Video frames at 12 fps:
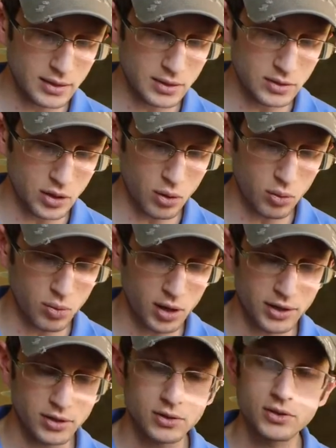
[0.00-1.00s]
don't
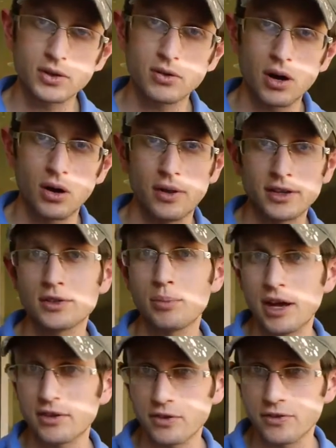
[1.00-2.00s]
want you to grow. That's
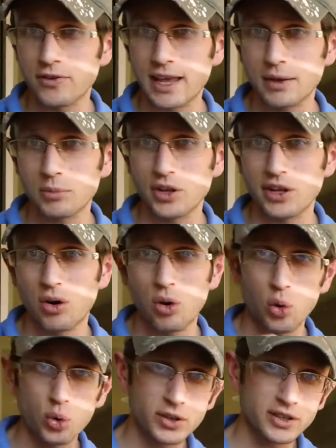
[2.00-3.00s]
about your family
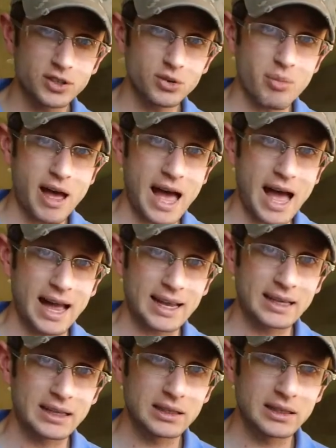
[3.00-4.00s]
holding you
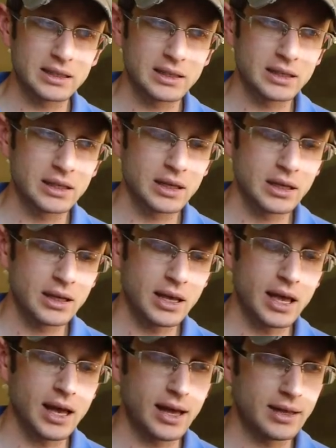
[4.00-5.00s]
back.
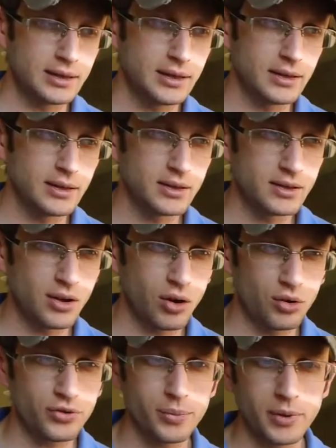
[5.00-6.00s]
And
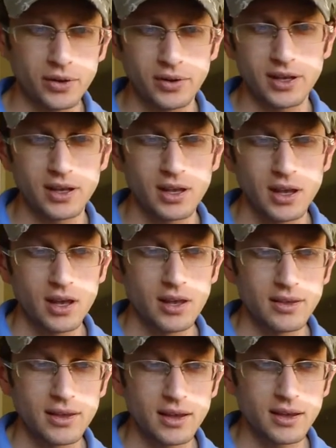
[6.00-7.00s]
ultimately,
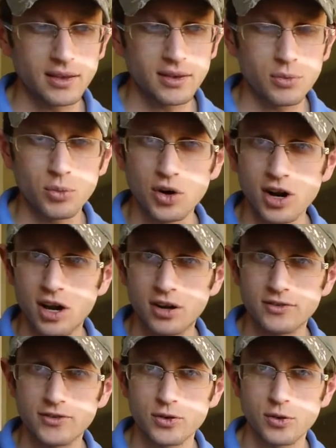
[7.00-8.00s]
they're more
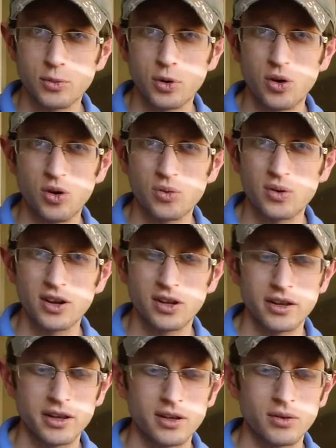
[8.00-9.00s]
comfortable,
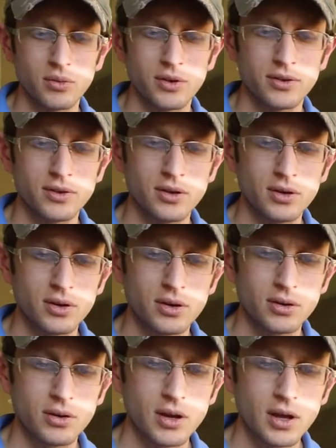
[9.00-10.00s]
really, with
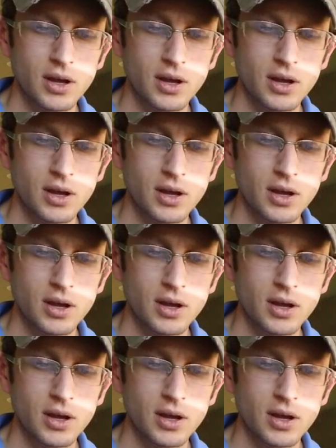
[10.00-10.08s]
you